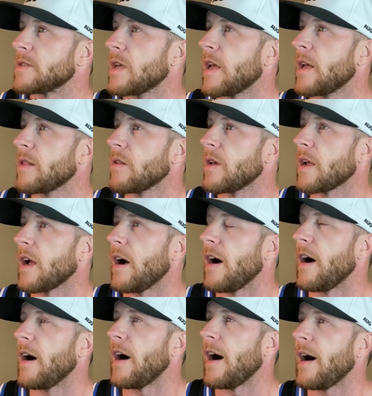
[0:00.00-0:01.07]
And like,
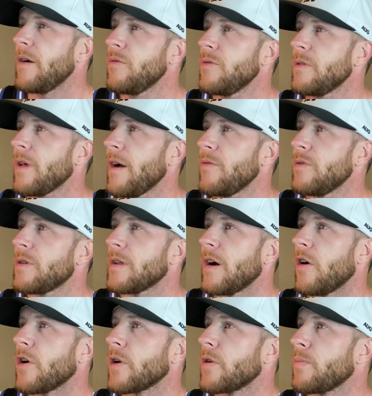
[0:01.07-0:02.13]
I would
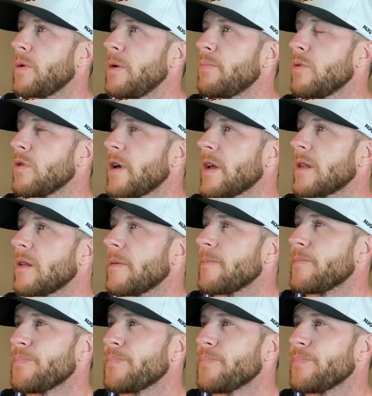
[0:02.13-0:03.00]
argue people, like,